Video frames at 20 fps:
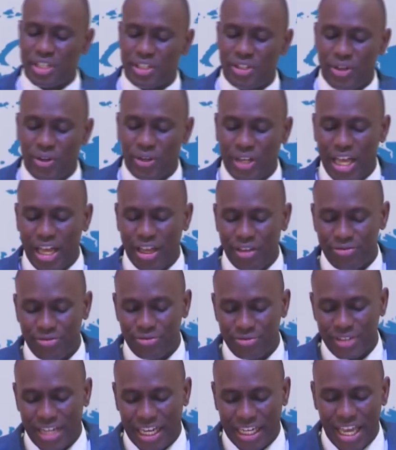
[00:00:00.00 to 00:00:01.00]
in your
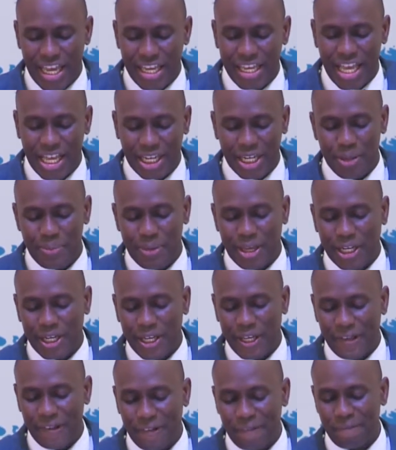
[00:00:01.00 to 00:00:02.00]
life. Can I hear an amen
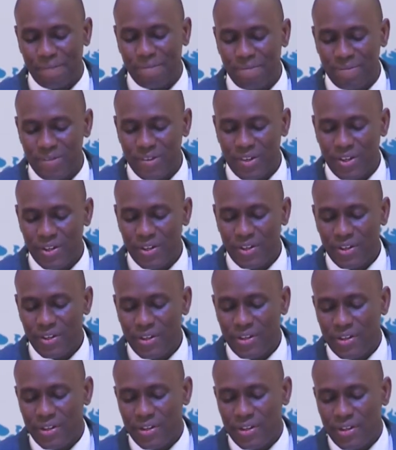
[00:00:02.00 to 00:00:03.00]
there? Amen.
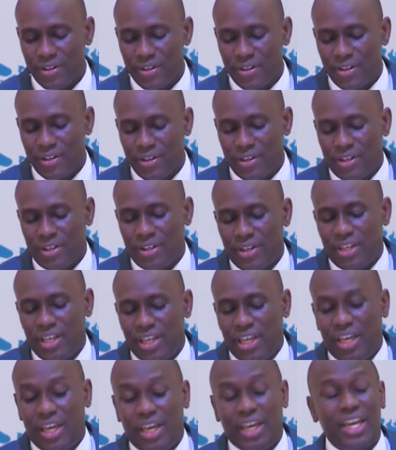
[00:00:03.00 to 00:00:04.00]

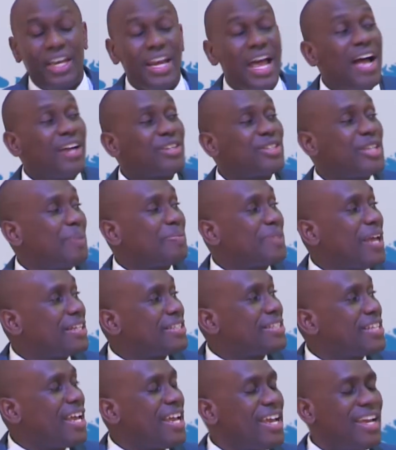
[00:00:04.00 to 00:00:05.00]
In Acts chapter
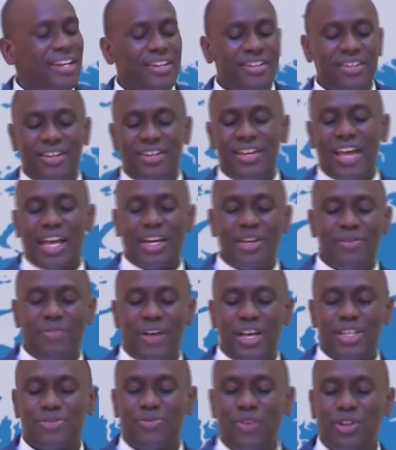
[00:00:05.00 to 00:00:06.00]
10 and in
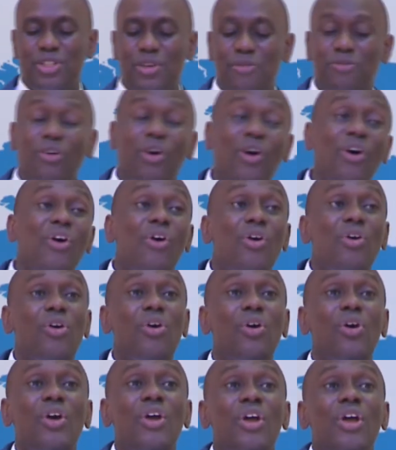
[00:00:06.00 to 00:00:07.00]
verse 44,
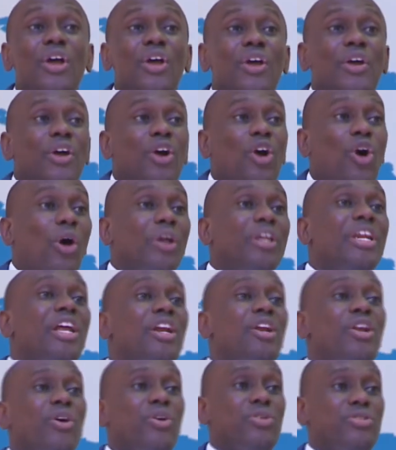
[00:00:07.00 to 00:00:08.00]

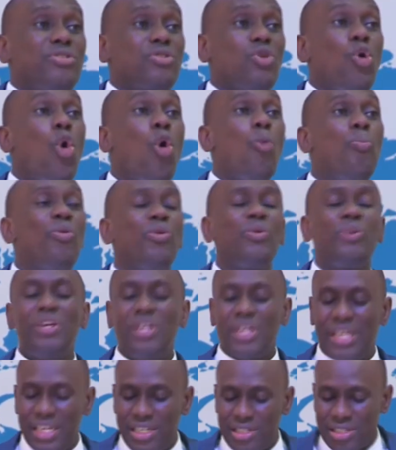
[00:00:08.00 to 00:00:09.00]
Cornelius opened
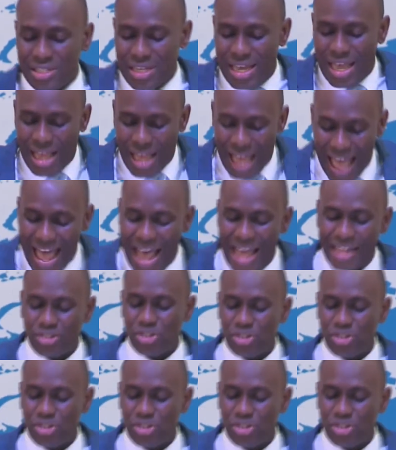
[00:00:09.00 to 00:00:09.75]
his heart